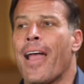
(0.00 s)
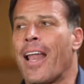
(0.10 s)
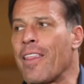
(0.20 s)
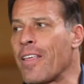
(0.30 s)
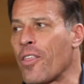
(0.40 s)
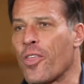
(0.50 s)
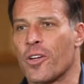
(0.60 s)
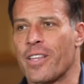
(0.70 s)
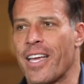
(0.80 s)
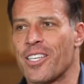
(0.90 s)
And I think the
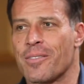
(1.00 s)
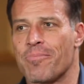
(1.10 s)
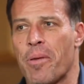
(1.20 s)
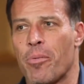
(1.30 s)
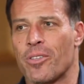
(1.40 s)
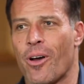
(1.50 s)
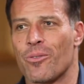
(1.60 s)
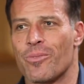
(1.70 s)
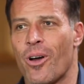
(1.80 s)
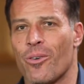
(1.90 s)
third thing is, people
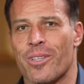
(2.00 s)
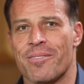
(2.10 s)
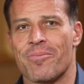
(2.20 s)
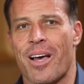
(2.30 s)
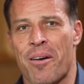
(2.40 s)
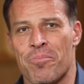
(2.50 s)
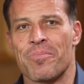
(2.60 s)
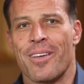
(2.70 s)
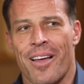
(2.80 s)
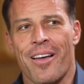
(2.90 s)
don't know that I'm
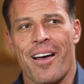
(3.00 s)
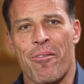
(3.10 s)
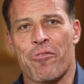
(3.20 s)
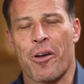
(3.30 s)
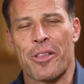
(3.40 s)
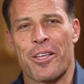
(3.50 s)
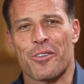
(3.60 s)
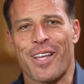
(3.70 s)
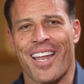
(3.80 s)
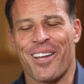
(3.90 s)
fairly
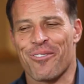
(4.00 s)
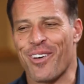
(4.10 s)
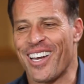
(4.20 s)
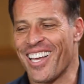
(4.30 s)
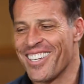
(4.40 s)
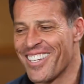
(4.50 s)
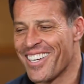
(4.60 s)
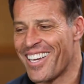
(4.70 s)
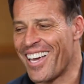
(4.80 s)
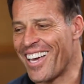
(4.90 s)
entertaining or funny,
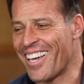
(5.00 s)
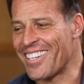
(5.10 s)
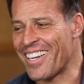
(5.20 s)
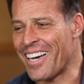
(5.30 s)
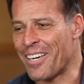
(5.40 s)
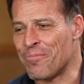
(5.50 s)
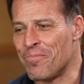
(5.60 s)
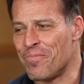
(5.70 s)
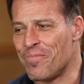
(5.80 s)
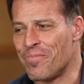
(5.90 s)
and
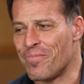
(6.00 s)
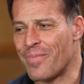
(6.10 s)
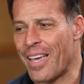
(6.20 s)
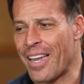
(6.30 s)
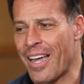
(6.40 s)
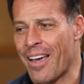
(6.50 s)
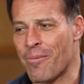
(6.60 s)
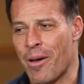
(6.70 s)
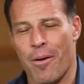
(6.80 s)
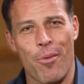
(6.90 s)
I'm
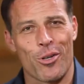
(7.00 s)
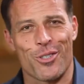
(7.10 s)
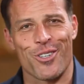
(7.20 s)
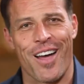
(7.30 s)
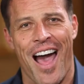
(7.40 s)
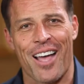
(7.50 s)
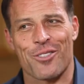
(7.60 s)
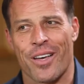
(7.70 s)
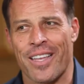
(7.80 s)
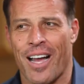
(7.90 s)
an emotional guy.
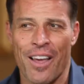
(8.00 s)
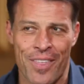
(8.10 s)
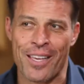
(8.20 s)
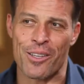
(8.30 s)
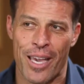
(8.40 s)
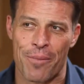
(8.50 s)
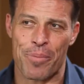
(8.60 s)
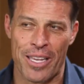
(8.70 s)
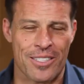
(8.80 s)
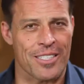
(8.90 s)
So I think you get
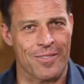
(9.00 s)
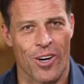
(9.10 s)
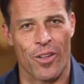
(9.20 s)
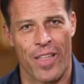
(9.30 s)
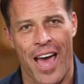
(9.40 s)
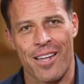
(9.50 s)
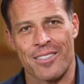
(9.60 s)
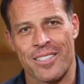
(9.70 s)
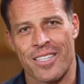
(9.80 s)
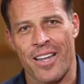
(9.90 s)
pieces of all that in the